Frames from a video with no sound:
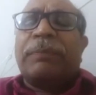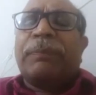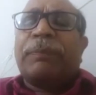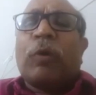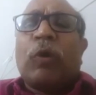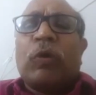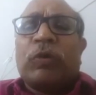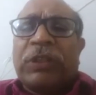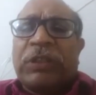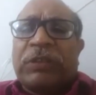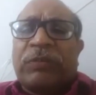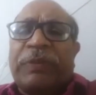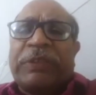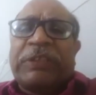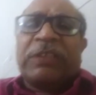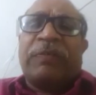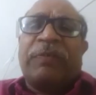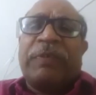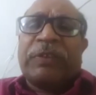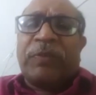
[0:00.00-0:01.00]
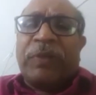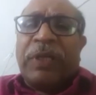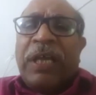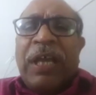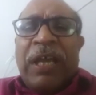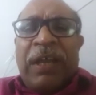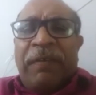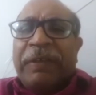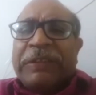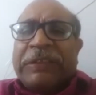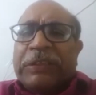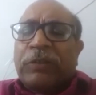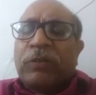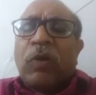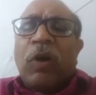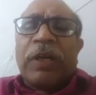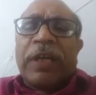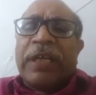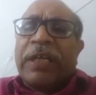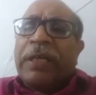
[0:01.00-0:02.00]
a process which is, which, which is
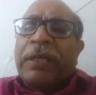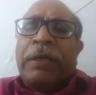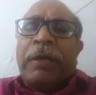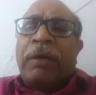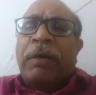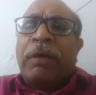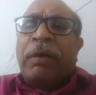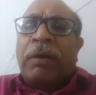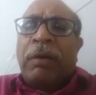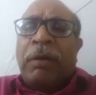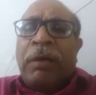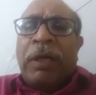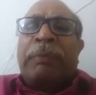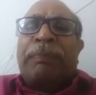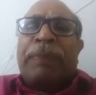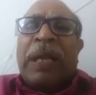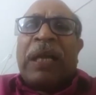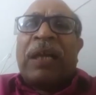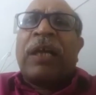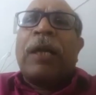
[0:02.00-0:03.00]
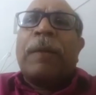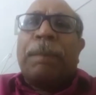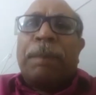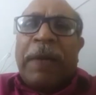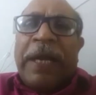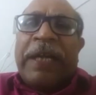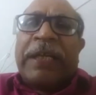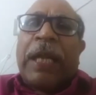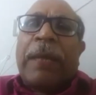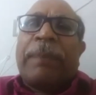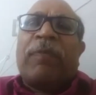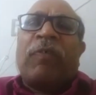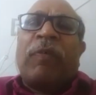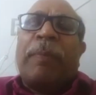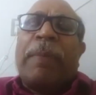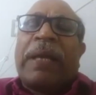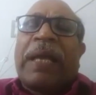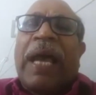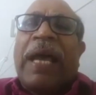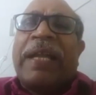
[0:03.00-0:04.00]
not a plug-and-play type of a
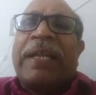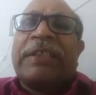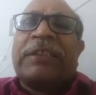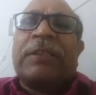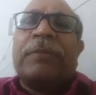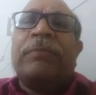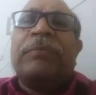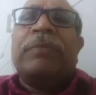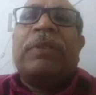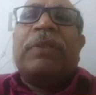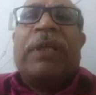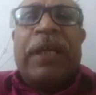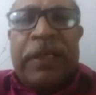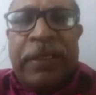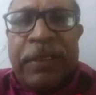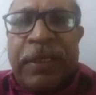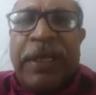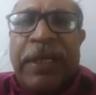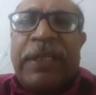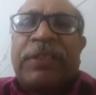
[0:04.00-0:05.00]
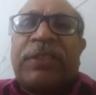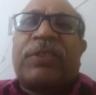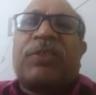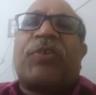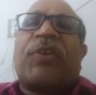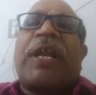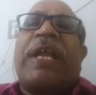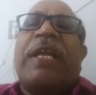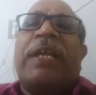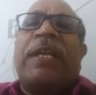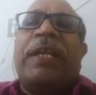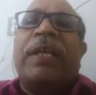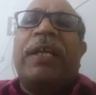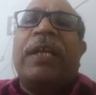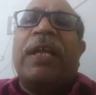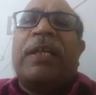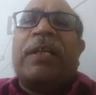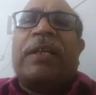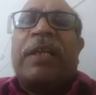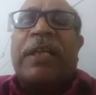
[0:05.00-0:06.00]
mechanism. It needs training.
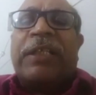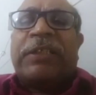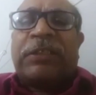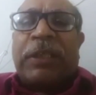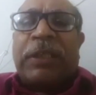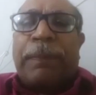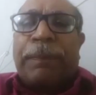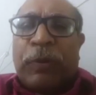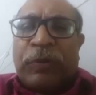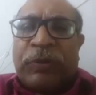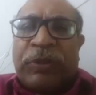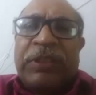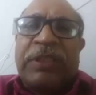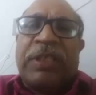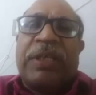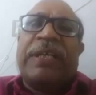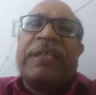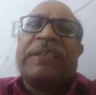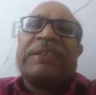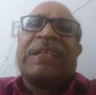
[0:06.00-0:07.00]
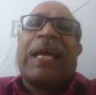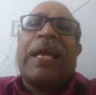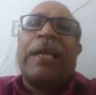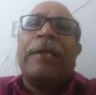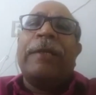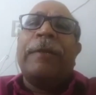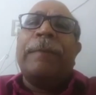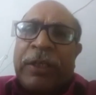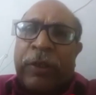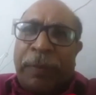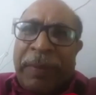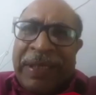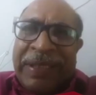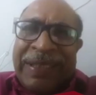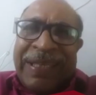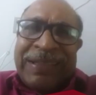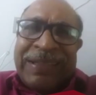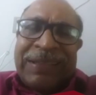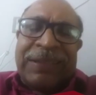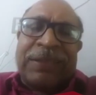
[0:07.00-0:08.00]
It needs a procedure design to be
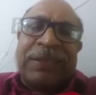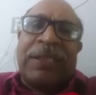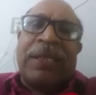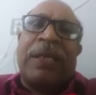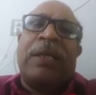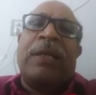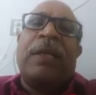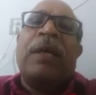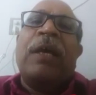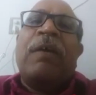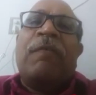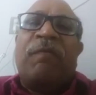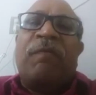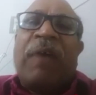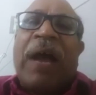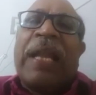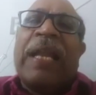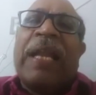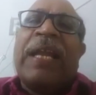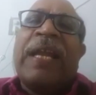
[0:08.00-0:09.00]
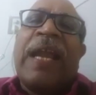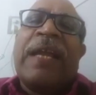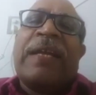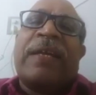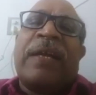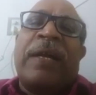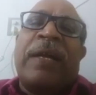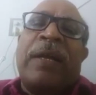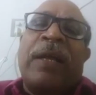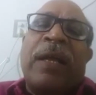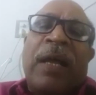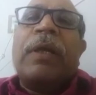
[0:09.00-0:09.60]
tested, validated.